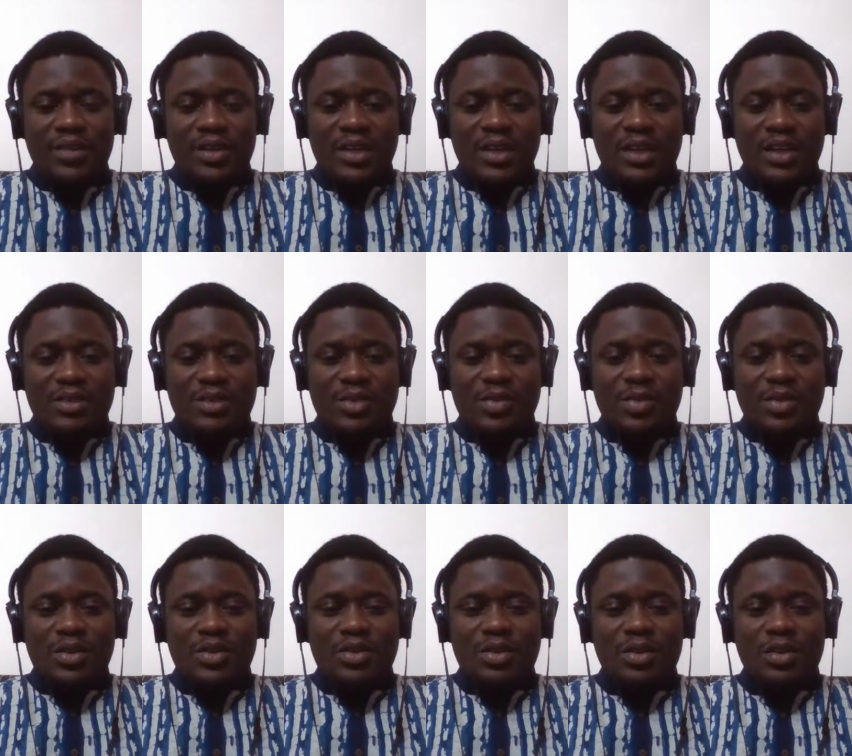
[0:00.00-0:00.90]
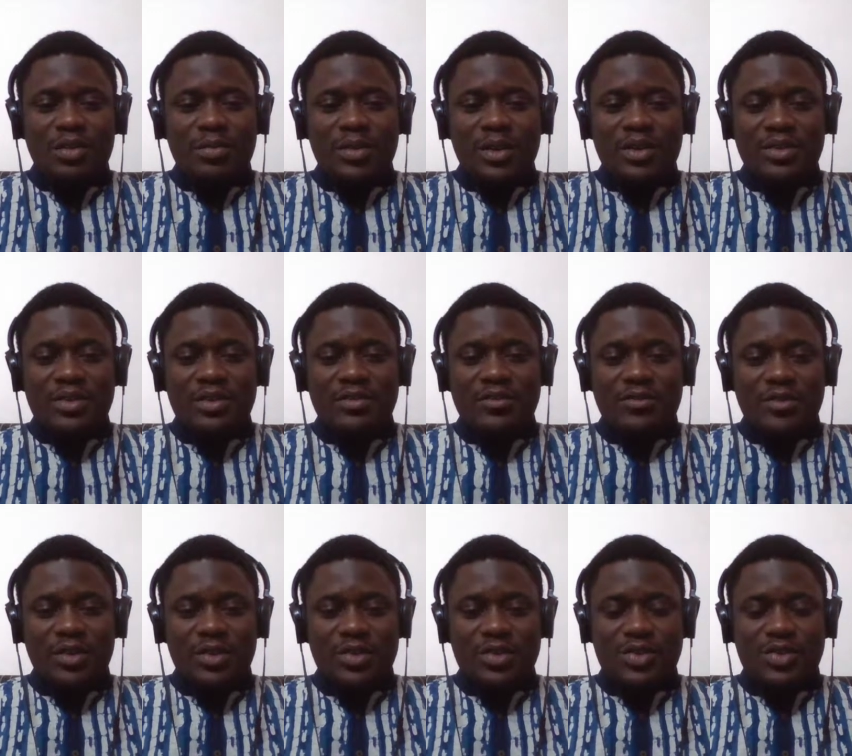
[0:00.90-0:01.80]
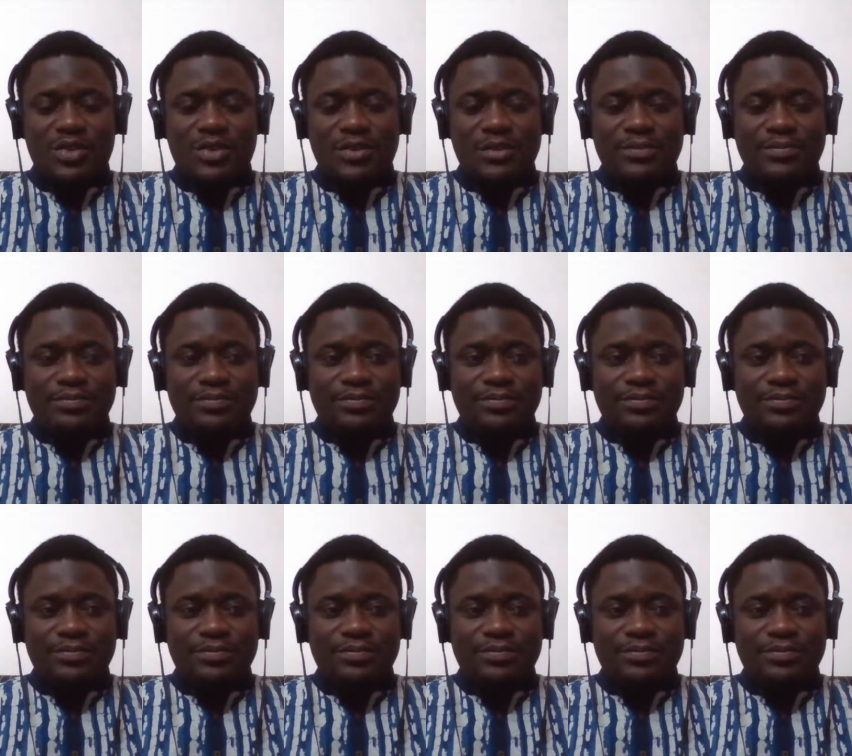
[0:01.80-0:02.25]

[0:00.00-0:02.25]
And I just want to talk about it first.